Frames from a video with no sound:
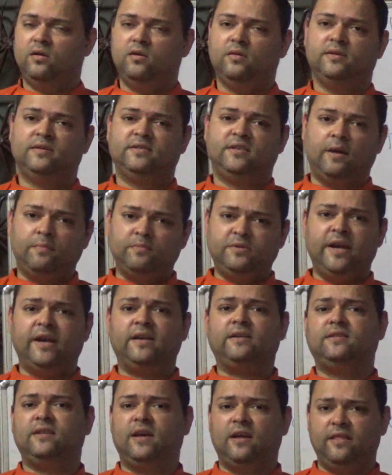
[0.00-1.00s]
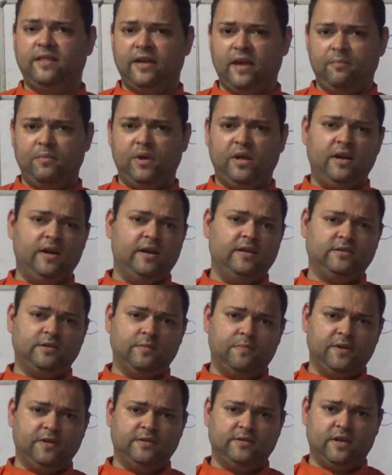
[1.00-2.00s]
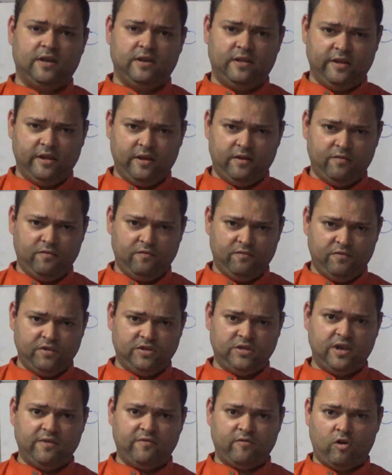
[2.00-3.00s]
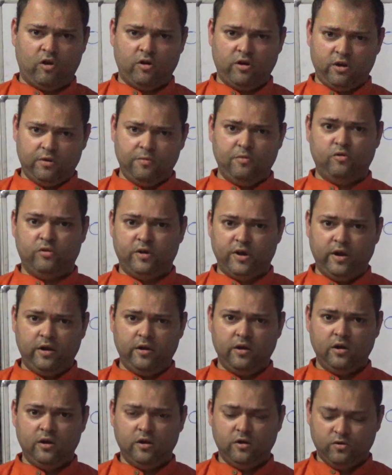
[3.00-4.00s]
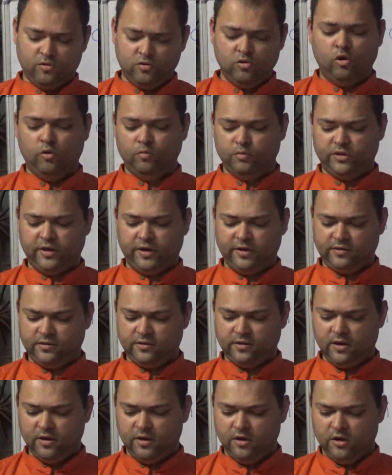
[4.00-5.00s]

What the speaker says: subjects are there, many disciplines are there which have contributed to home science.